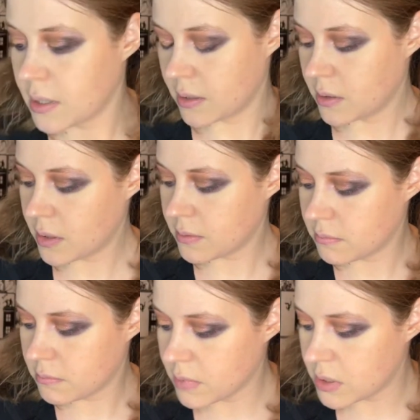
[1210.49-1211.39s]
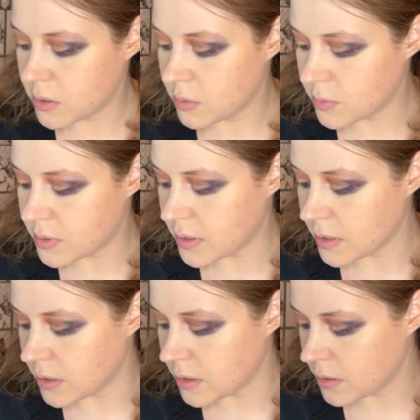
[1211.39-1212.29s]
Now, let's use
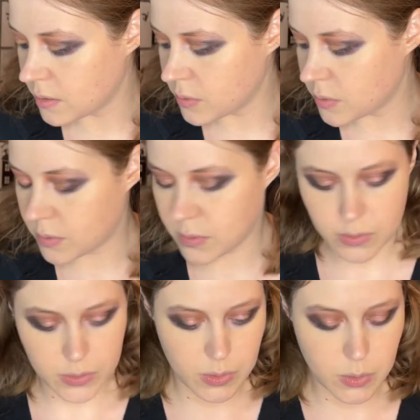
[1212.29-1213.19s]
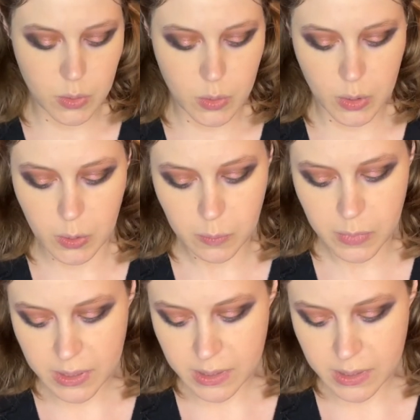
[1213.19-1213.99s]
the duochrome